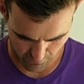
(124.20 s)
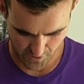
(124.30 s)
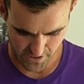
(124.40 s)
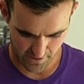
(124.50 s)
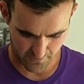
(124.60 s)

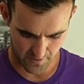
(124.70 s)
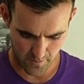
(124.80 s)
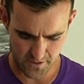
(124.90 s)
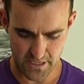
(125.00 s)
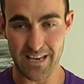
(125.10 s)
rotated
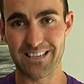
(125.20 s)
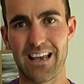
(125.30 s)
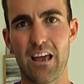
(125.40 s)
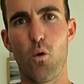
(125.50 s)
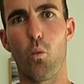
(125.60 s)
femurs is,
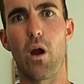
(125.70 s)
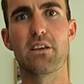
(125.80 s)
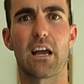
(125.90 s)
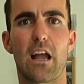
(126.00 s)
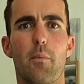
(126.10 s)
where's
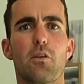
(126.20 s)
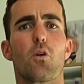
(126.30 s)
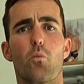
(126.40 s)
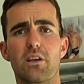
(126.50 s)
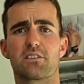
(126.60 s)
that coming
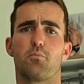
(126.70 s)
from? Where's the